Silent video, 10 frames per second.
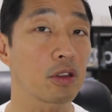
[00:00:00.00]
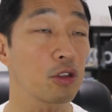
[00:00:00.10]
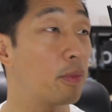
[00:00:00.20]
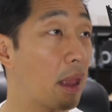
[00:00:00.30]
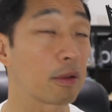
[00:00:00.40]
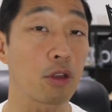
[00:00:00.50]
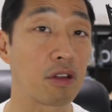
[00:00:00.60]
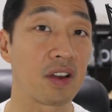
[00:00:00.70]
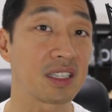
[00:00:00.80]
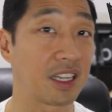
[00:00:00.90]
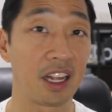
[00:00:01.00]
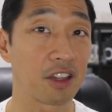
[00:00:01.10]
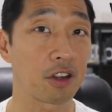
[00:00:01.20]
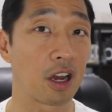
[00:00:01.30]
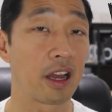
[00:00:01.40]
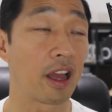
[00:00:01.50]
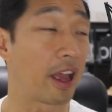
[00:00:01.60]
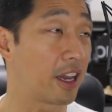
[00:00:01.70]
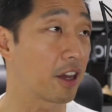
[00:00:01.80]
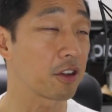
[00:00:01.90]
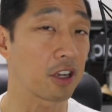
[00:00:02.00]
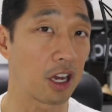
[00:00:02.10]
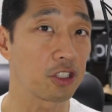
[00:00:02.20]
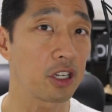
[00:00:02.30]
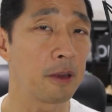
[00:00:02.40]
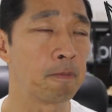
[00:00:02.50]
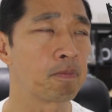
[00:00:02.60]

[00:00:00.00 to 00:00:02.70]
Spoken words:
to invest any other country,